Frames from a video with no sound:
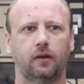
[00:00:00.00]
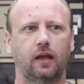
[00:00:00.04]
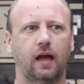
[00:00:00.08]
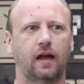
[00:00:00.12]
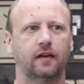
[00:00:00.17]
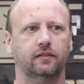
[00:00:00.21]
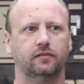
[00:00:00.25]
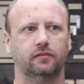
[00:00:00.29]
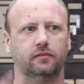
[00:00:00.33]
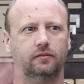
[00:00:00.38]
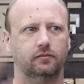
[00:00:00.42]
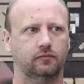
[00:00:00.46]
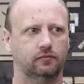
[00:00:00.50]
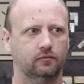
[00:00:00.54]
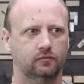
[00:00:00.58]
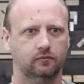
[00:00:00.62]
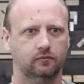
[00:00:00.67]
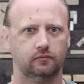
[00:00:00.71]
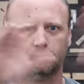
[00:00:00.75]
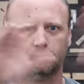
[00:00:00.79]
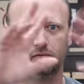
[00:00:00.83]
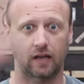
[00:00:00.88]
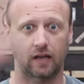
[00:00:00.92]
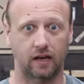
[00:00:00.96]
Guys,
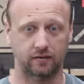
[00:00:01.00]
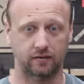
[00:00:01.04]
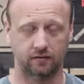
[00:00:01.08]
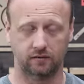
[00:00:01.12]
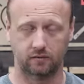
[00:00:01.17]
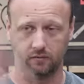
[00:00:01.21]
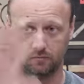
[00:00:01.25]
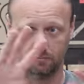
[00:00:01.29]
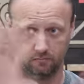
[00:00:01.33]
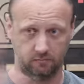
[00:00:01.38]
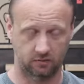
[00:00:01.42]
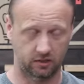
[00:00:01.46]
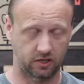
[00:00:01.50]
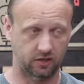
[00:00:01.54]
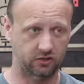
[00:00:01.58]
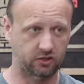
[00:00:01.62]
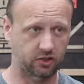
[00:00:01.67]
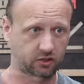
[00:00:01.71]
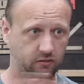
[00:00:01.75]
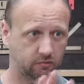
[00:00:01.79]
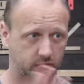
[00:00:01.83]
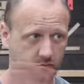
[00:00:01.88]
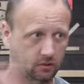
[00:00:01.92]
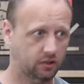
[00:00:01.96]
guys,
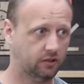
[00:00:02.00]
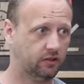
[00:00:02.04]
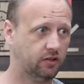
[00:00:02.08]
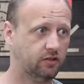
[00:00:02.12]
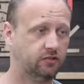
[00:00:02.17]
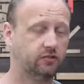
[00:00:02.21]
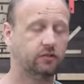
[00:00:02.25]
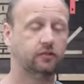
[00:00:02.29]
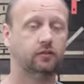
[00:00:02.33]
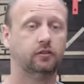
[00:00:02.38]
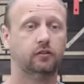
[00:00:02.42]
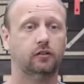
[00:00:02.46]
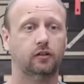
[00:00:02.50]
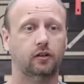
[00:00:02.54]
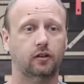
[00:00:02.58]
attention, attention.